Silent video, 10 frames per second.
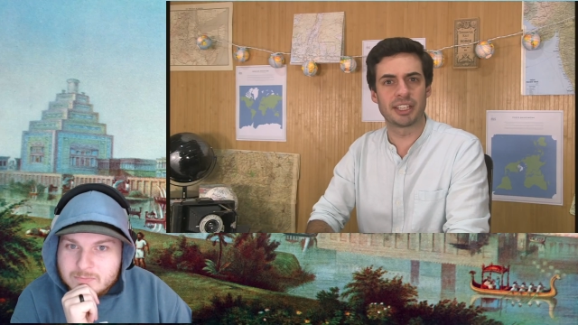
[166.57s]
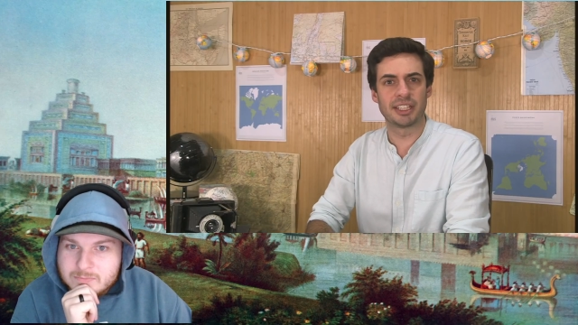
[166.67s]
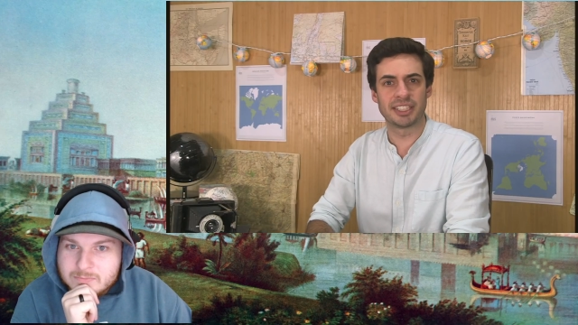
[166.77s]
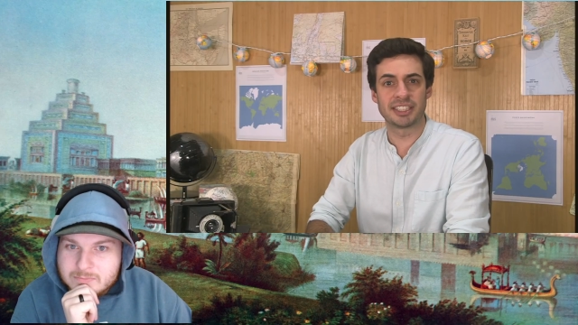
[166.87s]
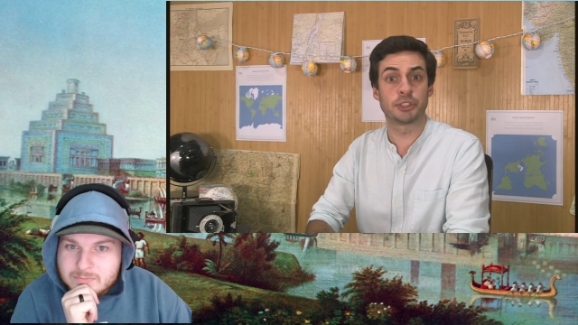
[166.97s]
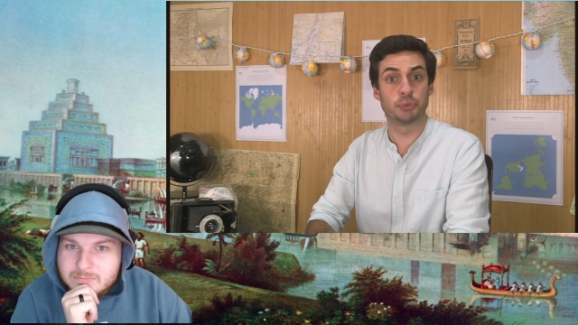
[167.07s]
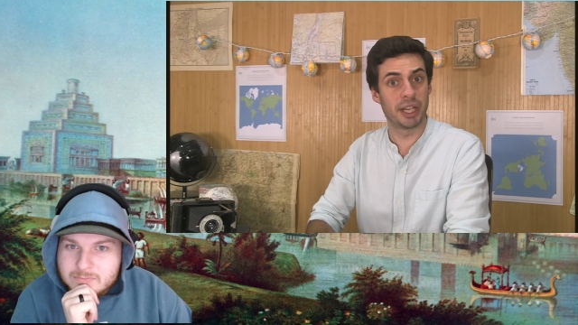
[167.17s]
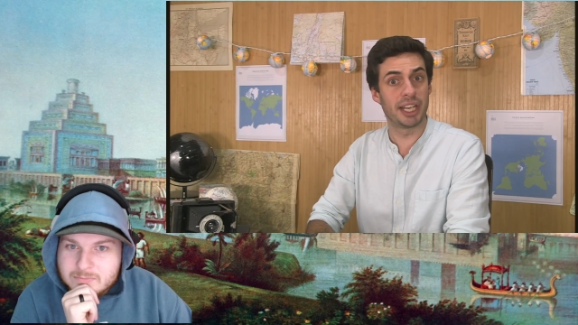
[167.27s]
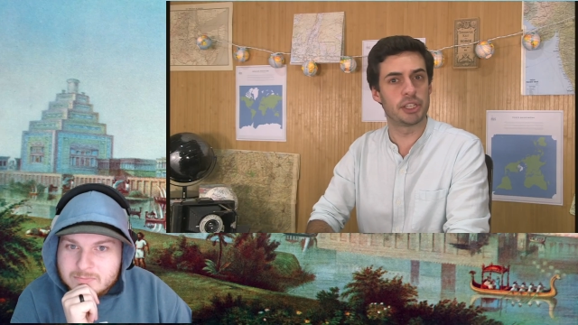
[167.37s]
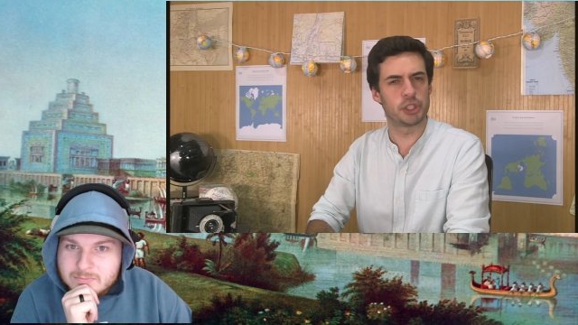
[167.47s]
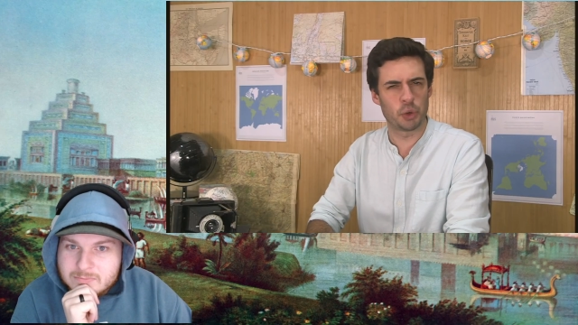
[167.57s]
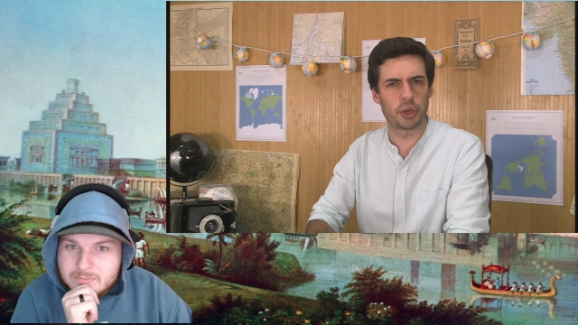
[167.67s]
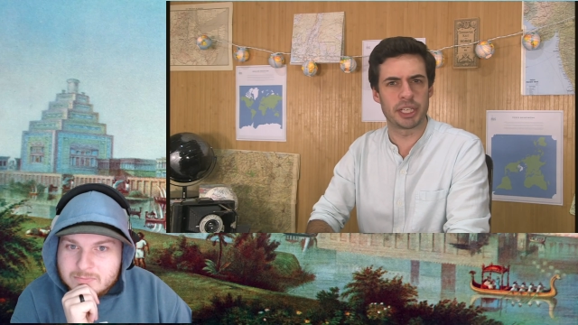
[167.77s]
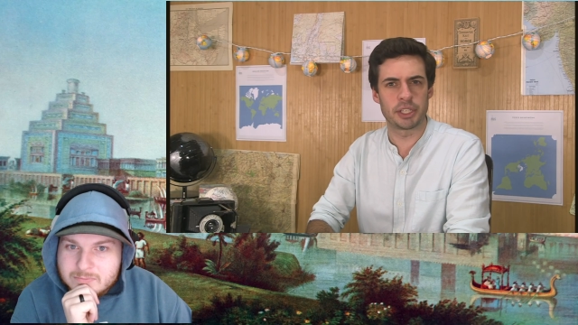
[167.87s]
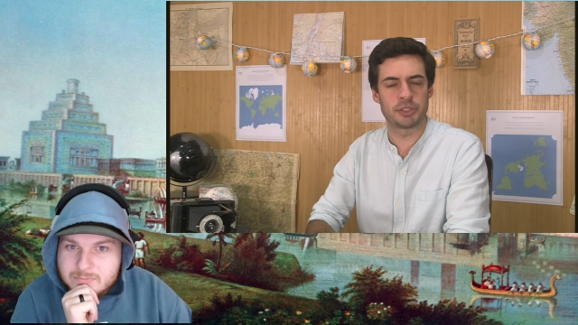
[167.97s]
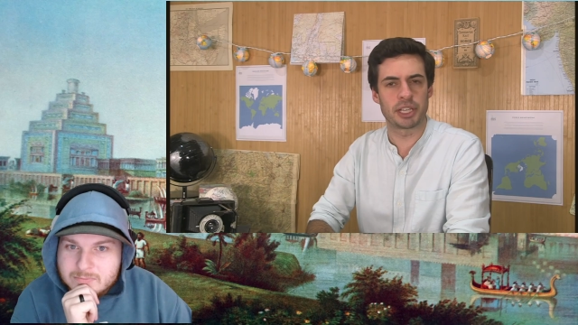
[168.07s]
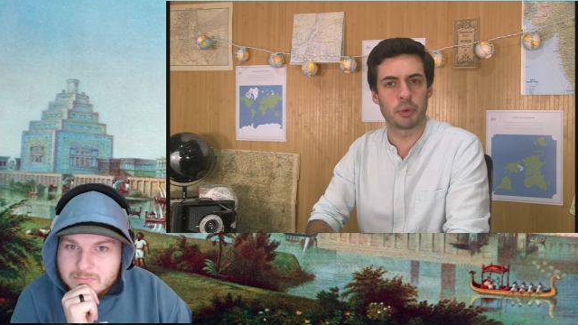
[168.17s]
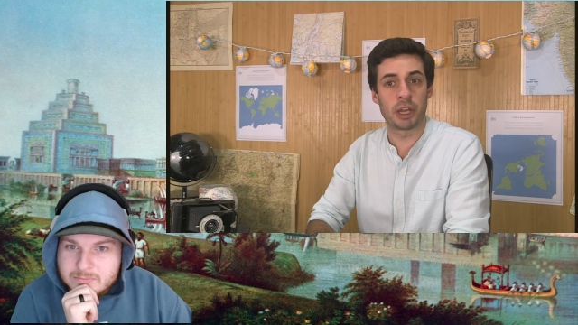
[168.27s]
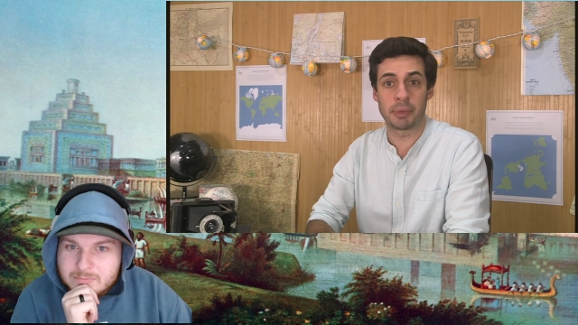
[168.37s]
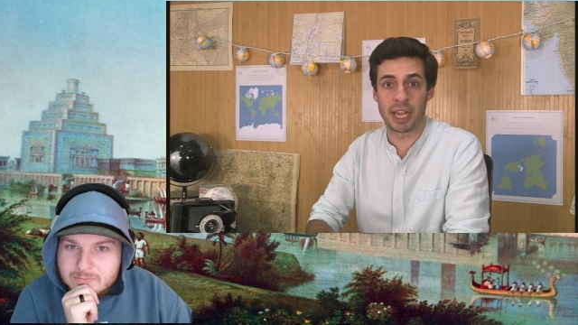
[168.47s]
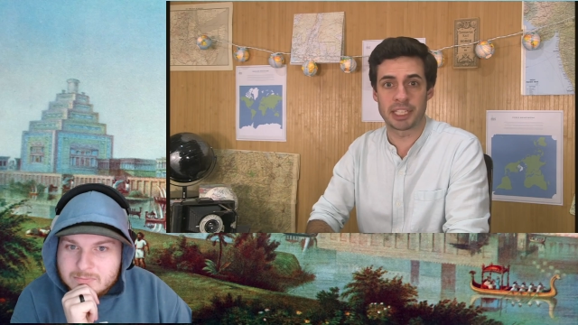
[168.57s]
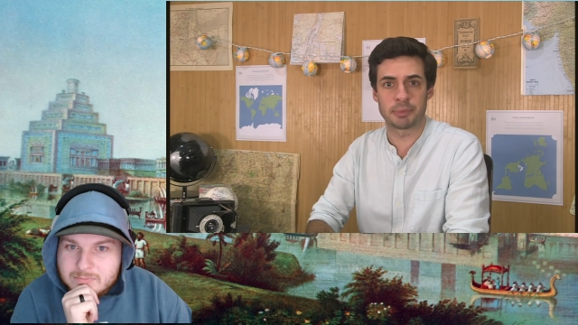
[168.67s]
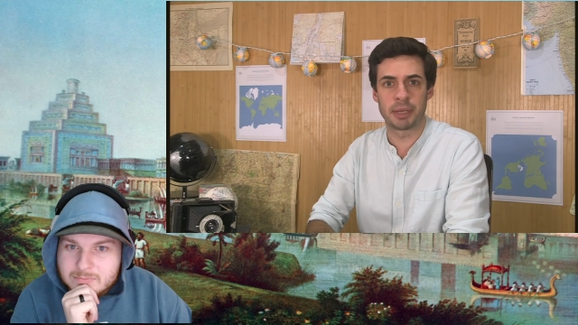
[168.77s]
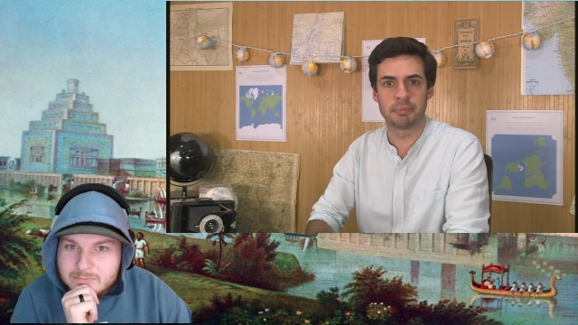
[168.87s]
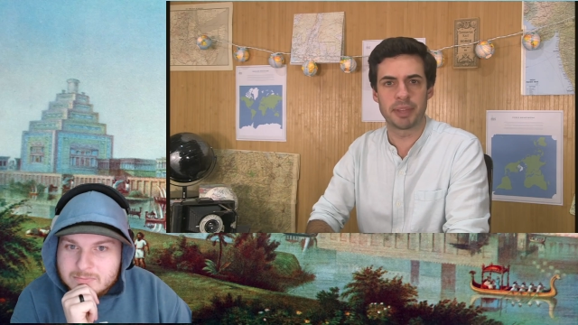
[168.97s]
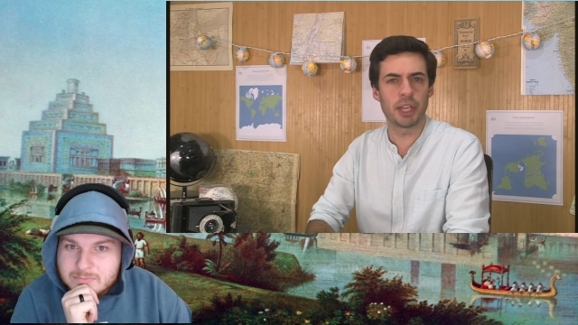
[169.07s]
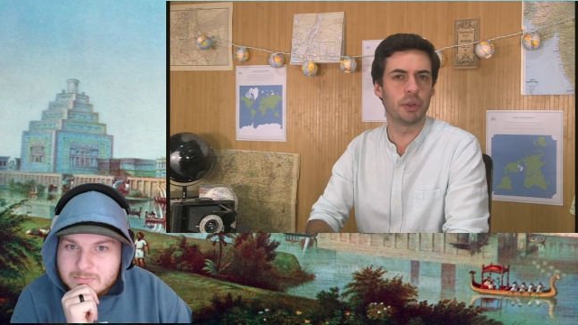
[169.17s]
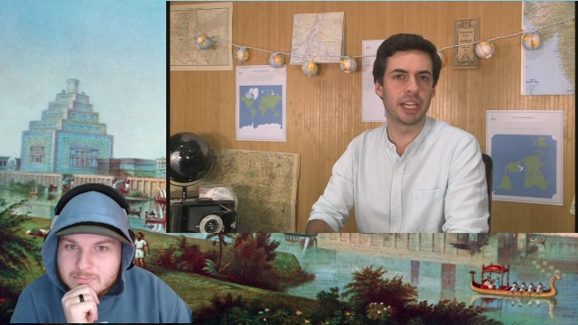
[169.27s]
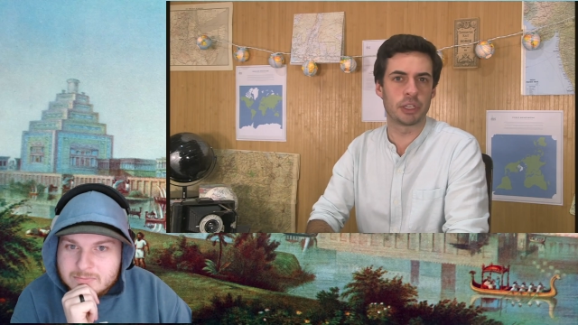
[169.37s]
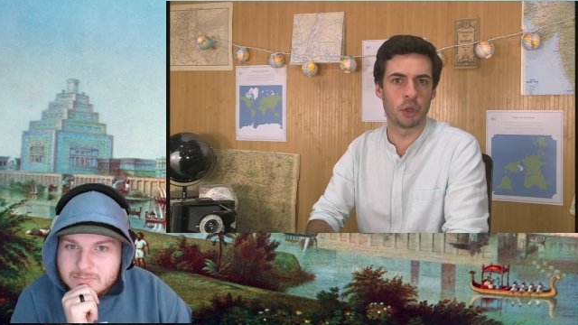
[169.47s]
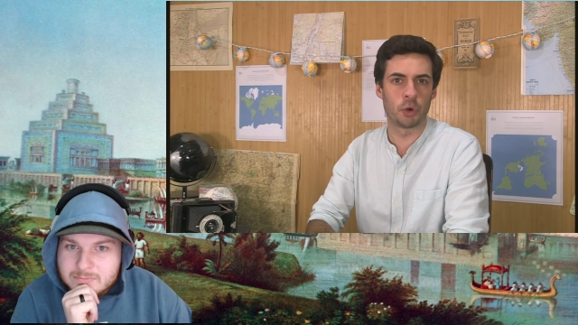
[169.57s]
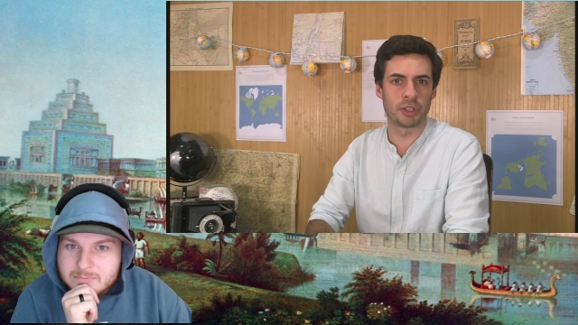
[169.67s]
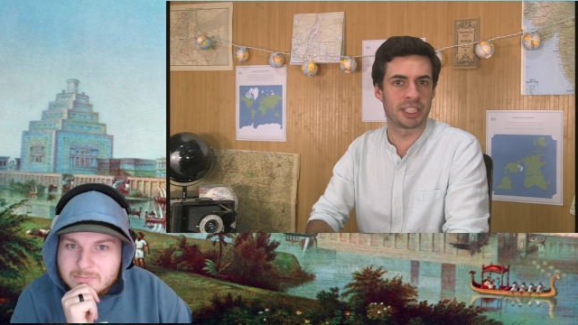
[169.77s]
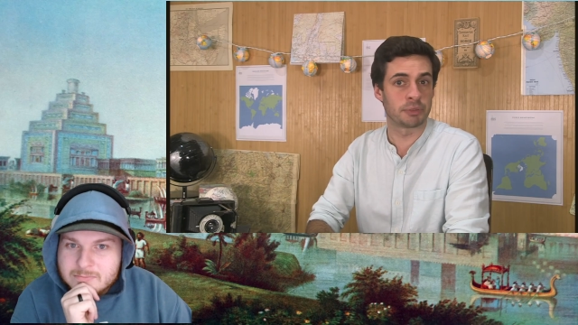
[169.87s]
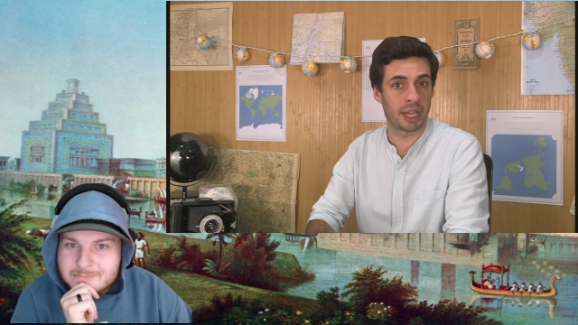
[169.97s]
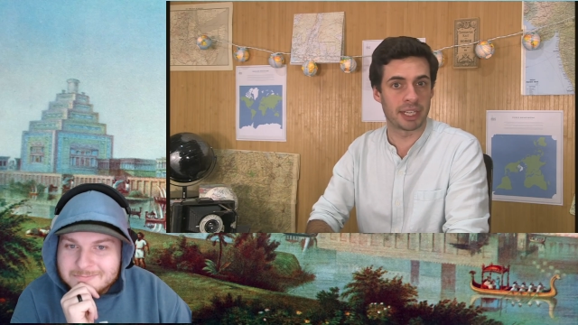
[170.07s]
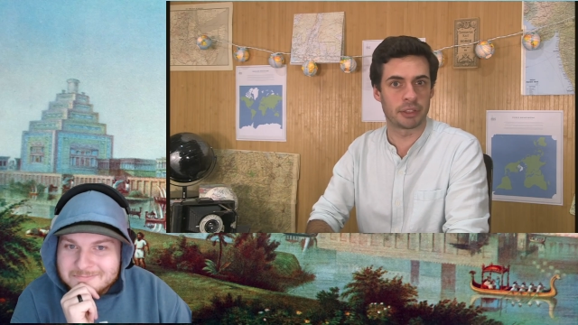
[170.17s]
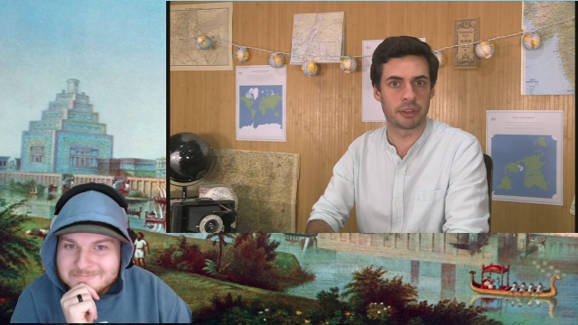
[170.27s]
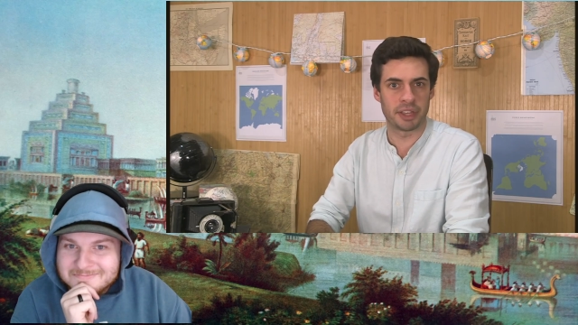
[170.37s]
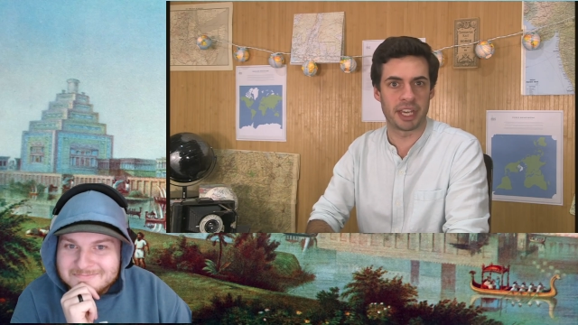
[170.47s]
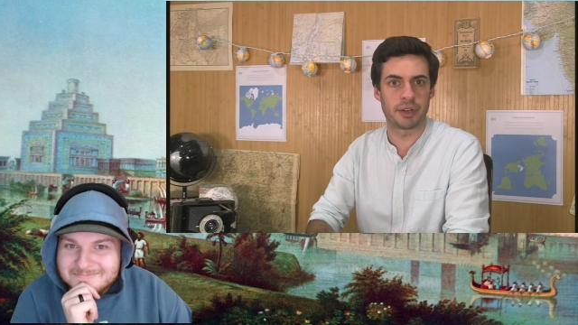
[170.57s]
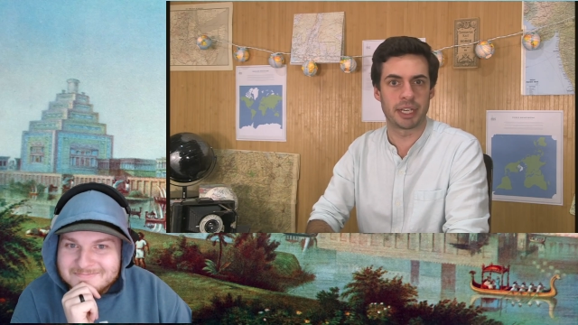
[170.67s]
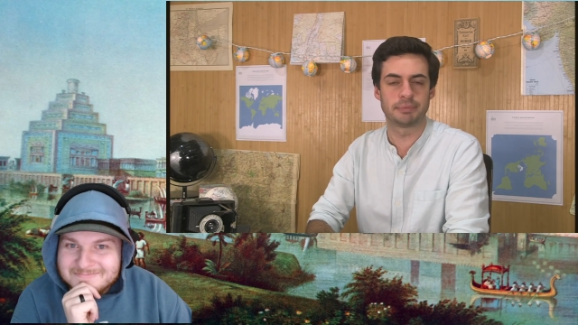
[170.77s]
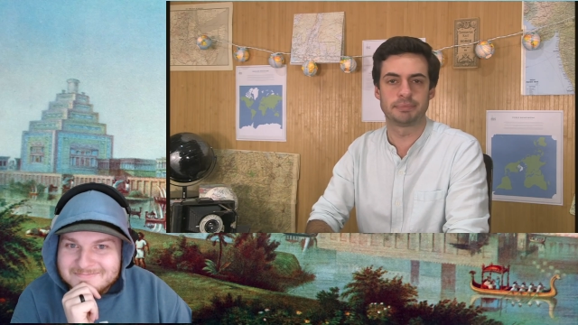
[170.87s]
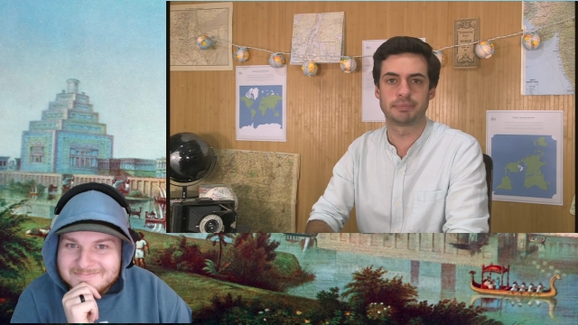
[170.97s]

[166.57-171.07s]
Speaker 1: scientists really enjoyed using the word miasma, they all ignored his radical theory.